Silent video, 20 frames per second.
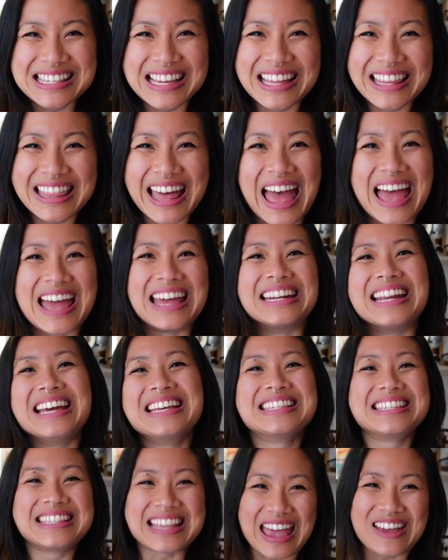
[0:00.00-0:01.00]
then,
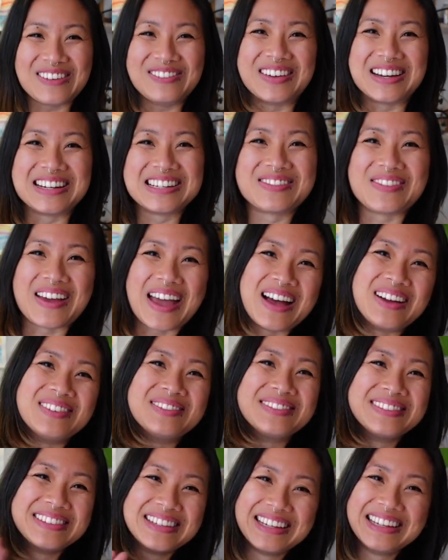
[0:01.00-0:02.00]
stay fierce, fam.
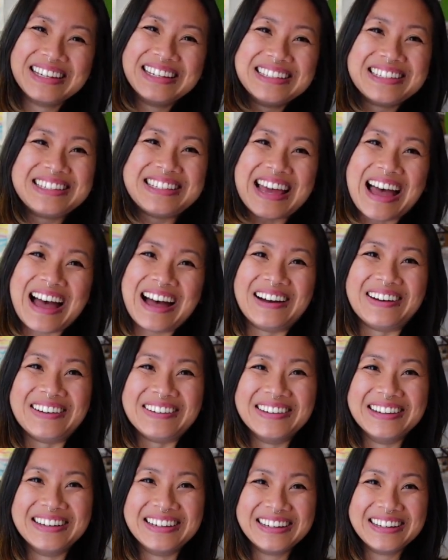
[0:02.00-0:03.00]

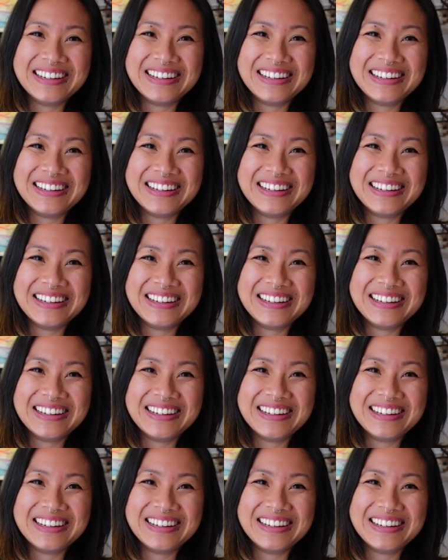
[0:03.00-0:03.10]
Ciao.